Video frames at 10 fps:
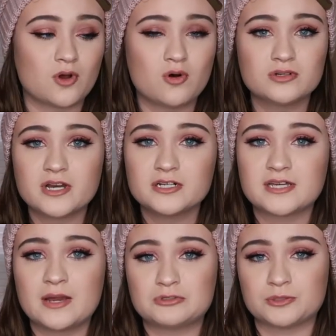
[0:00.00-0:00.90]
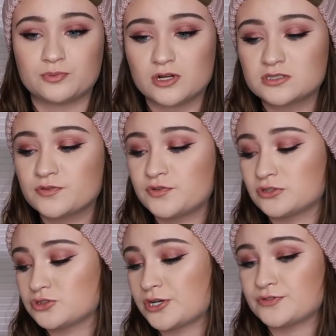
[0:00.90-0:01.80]
the whole entire tank, which unplugs the
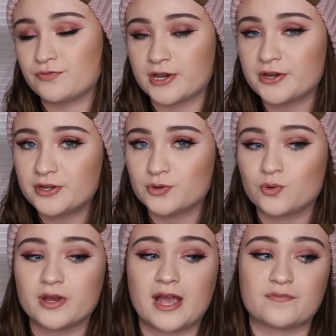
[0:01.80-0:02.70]
filter. It's very annoying.